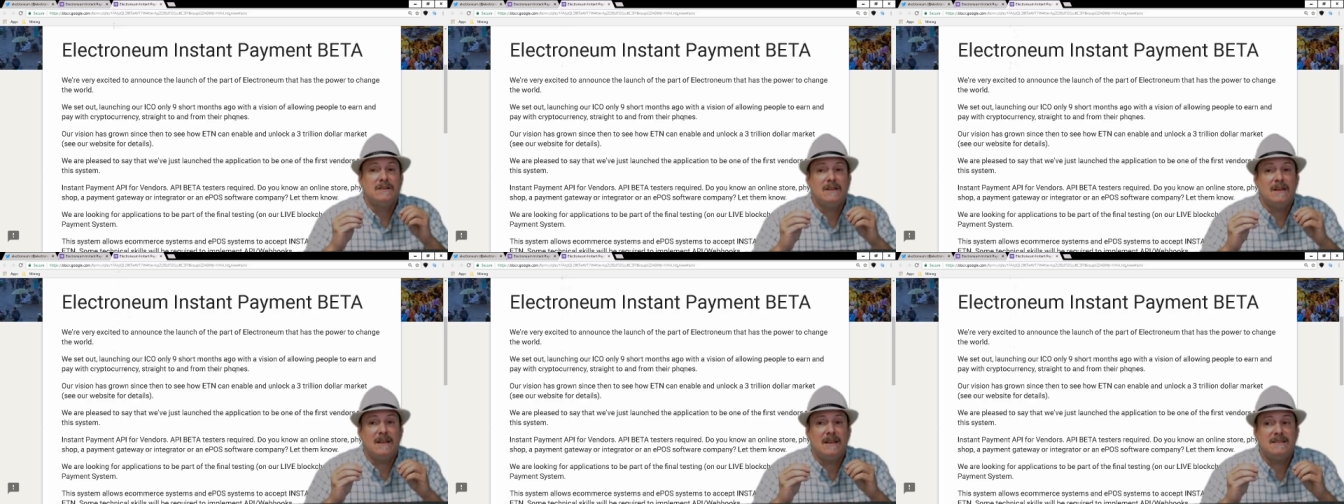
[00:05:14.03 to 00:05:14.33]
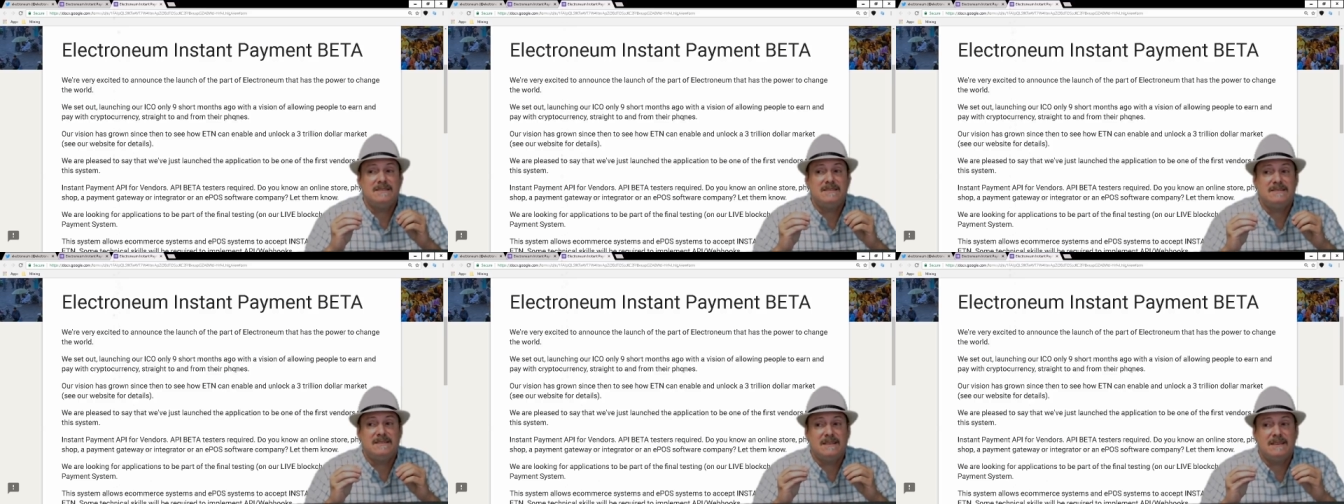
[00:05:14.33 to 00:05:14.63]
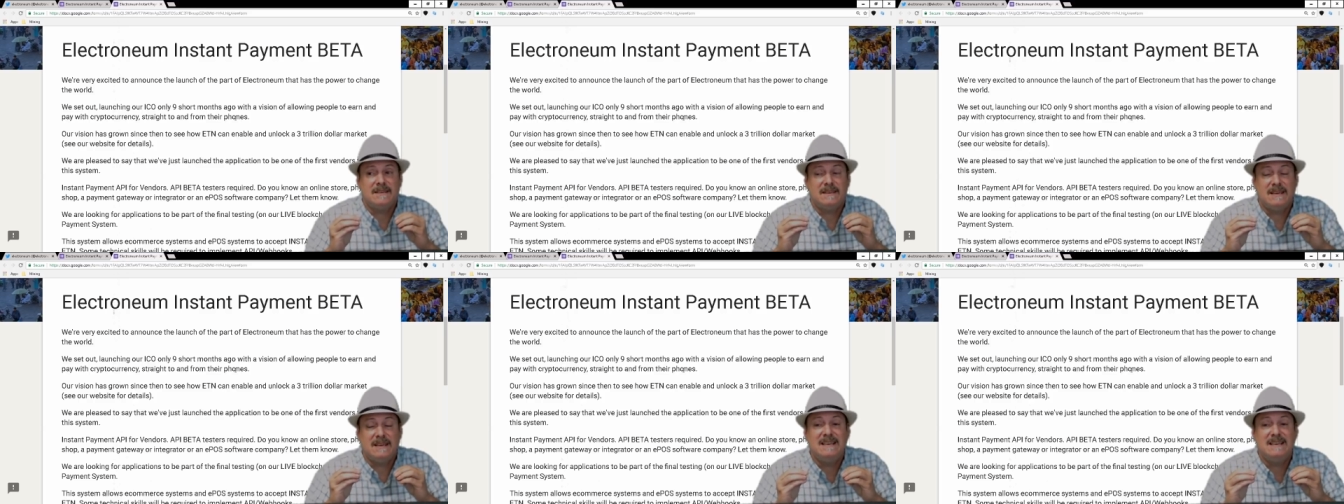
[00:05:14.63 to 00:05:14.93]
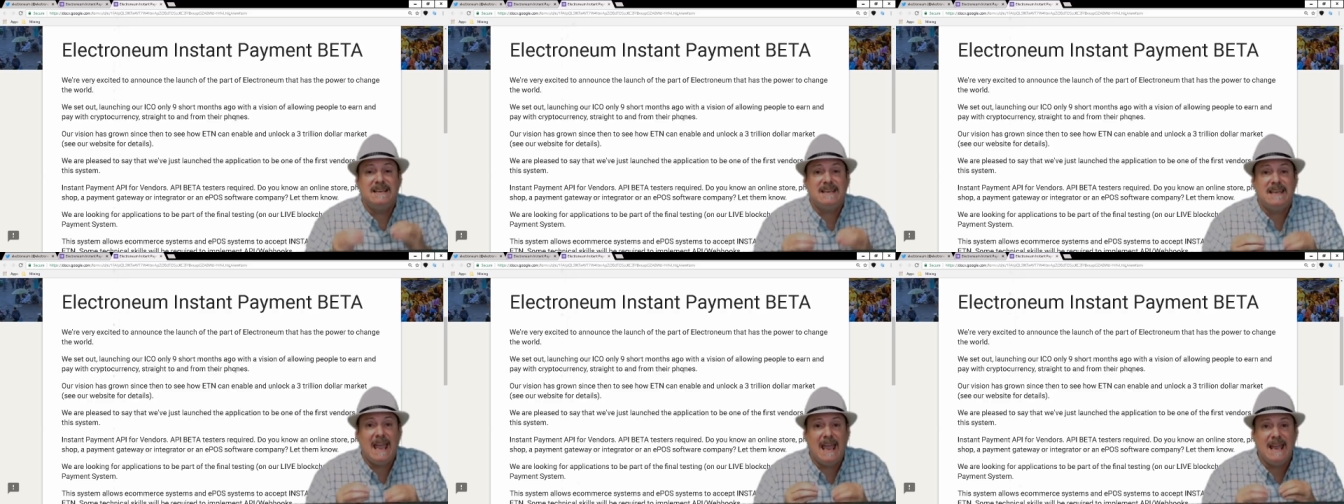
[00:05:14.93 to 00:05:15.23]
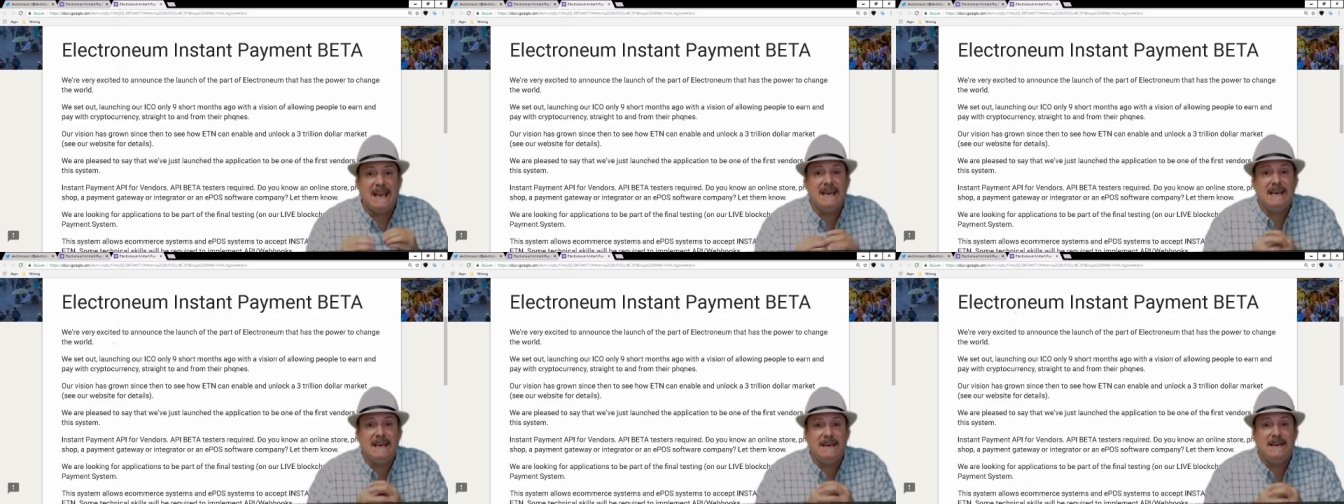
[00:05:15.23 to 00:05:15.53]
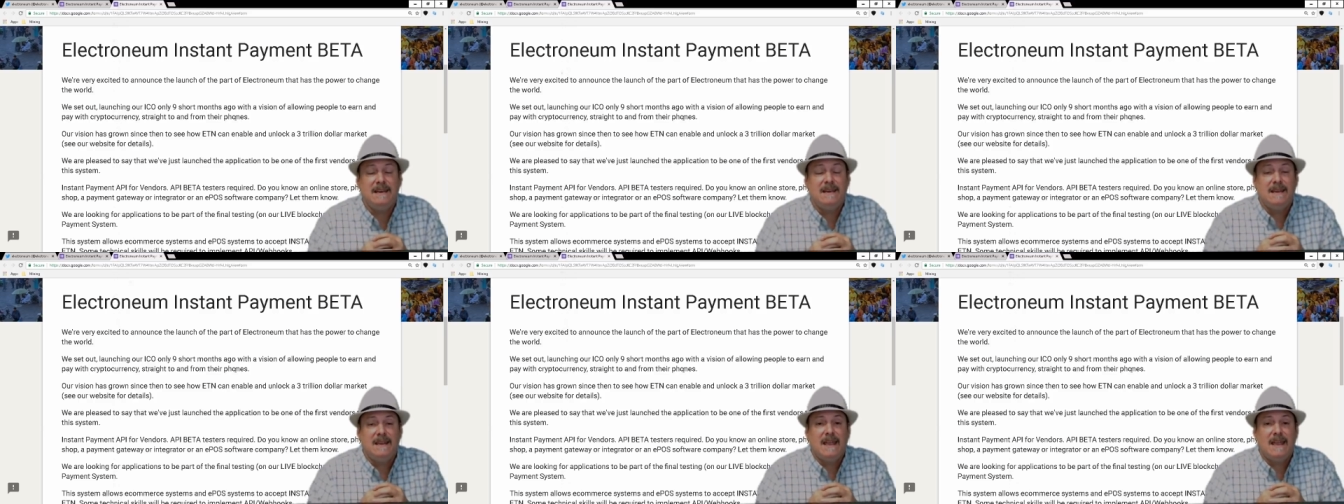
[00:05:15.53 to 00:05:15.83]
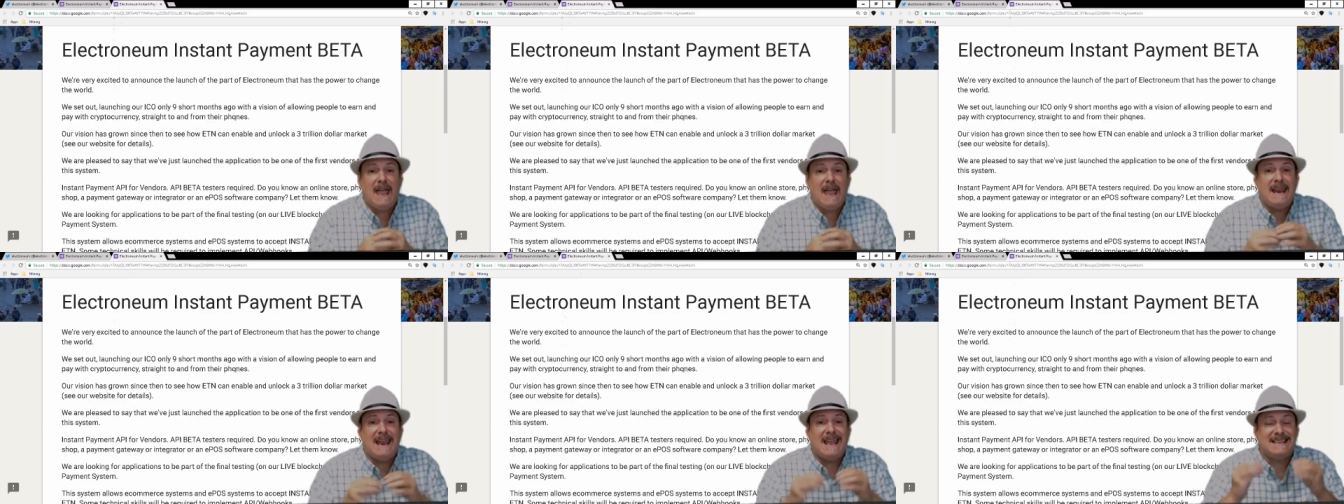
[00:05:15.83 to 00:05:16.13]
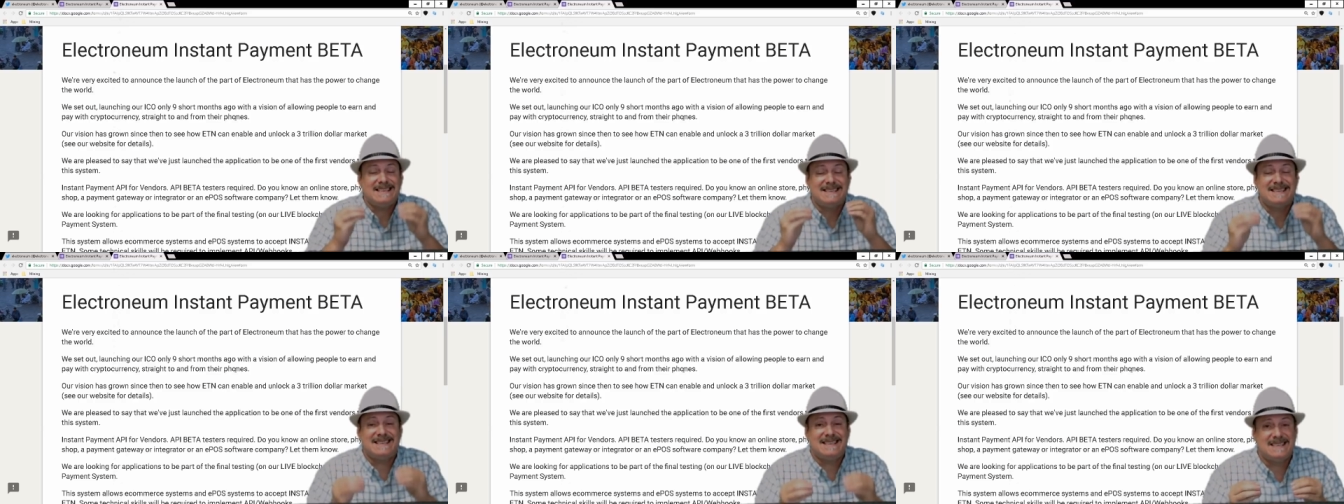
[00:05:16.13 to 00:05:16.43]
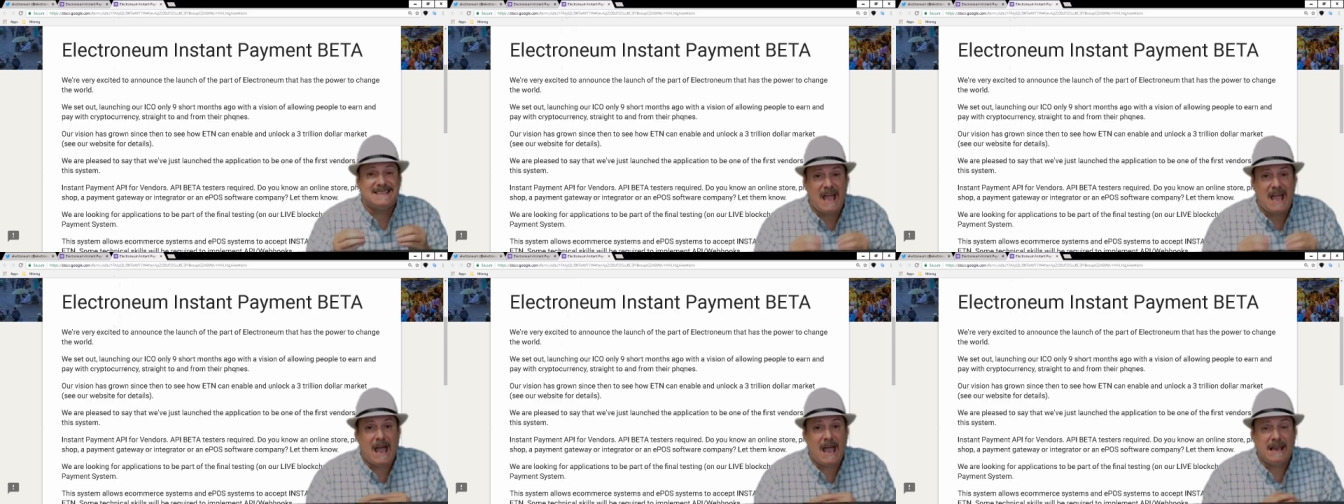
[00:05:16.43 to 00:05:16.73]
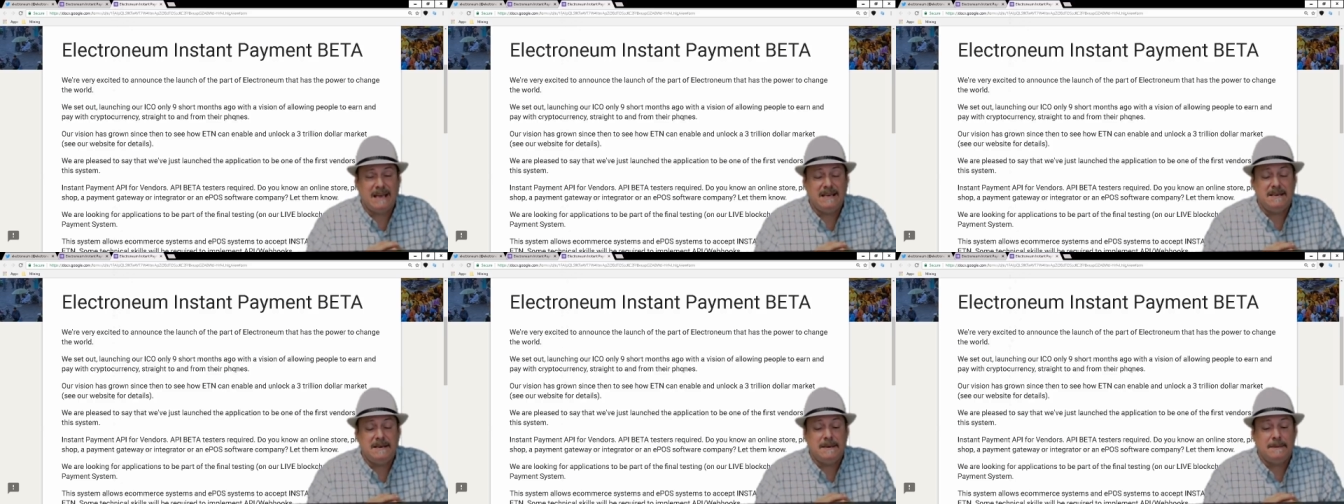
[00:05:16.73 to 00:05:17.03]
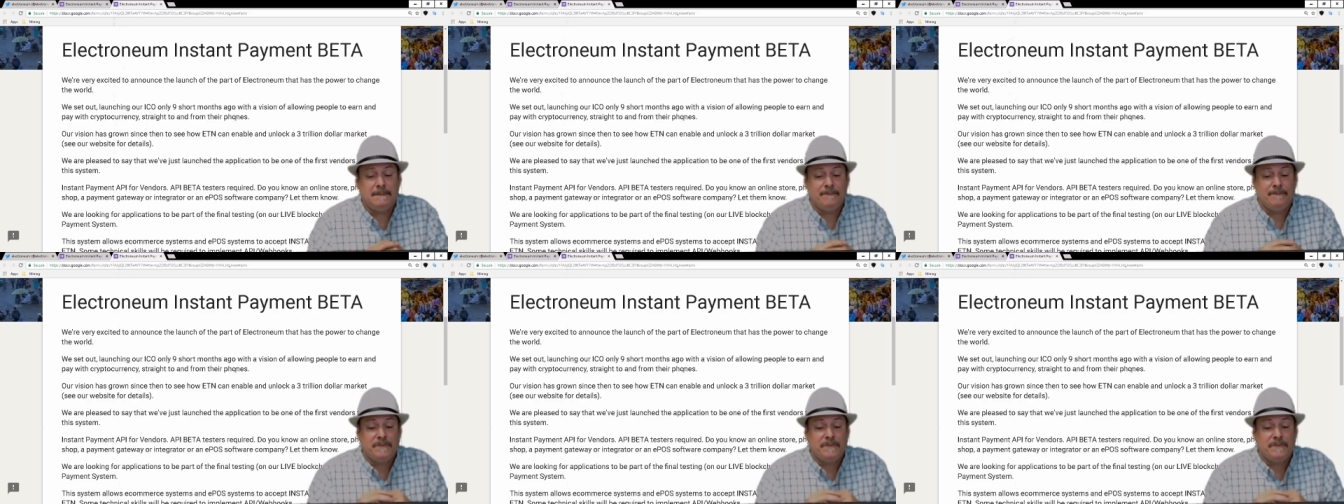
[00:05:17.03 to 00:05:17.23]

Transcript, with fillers: as uh, indicated and as designed.